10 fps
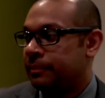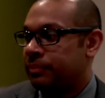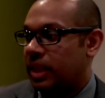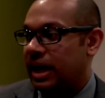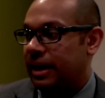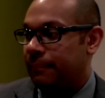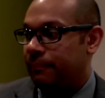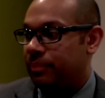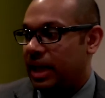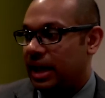
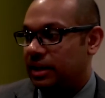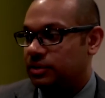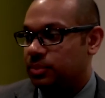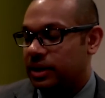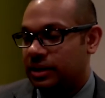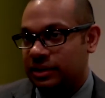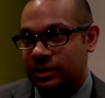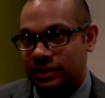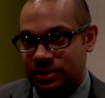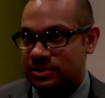And we're
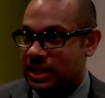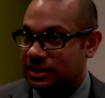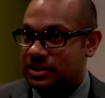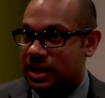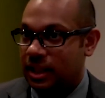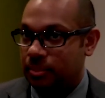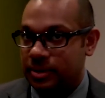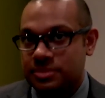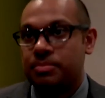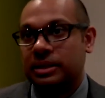going to use that to help
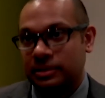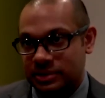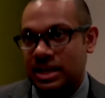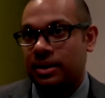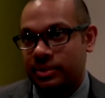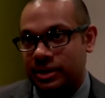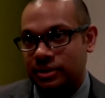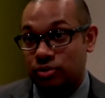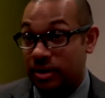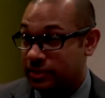us build our
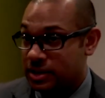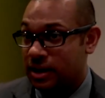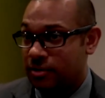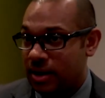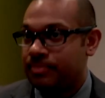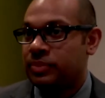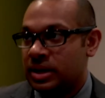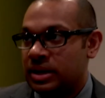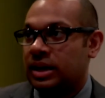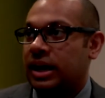driver diagram
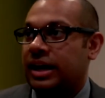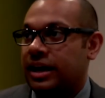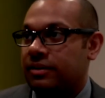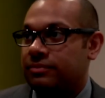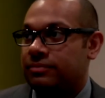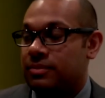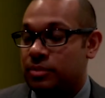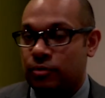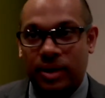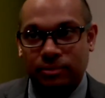from
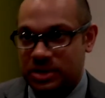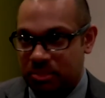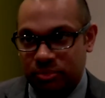the ground up,